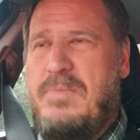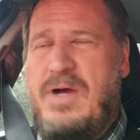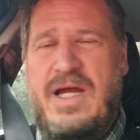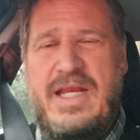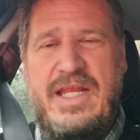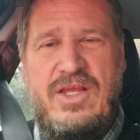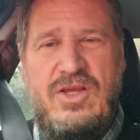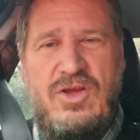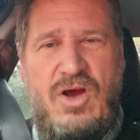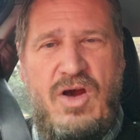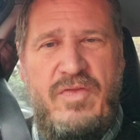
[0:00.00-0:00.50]

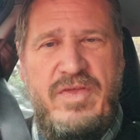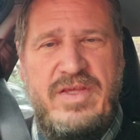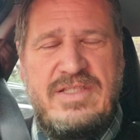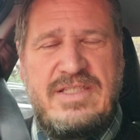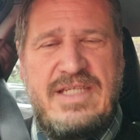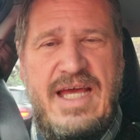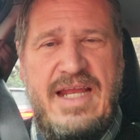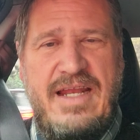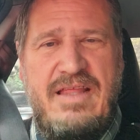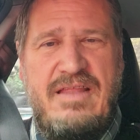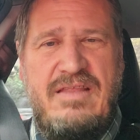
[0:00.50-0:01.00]
money, all these
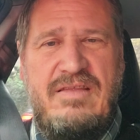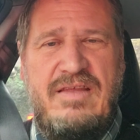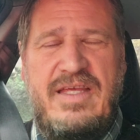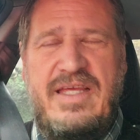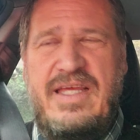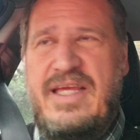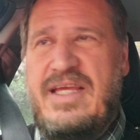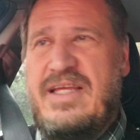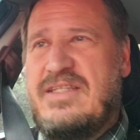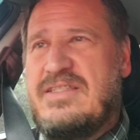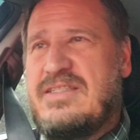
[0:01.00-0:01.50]
kind of
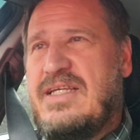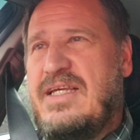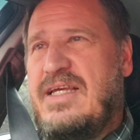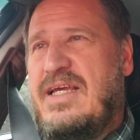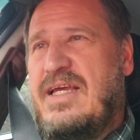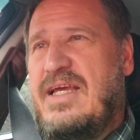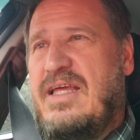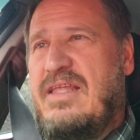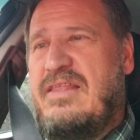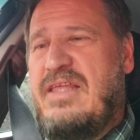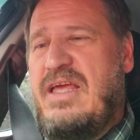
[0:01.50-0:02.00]
things,
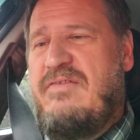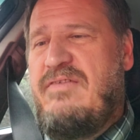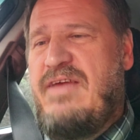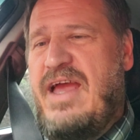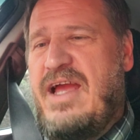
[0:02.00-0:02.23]
they've